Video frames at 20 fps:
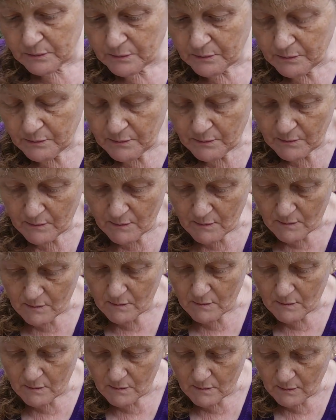
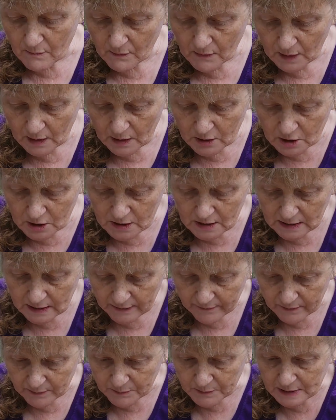just
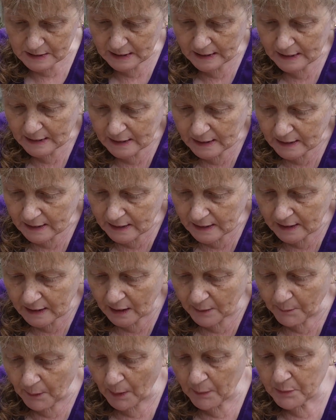leave them to
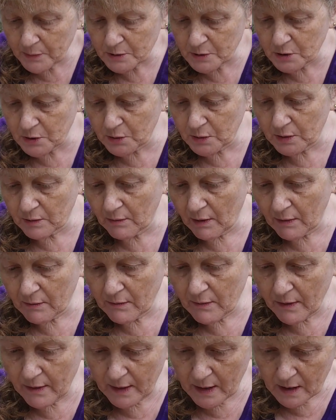come up and do their
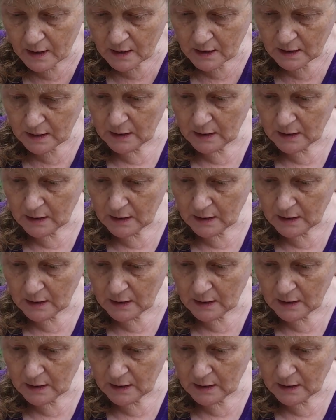own thing.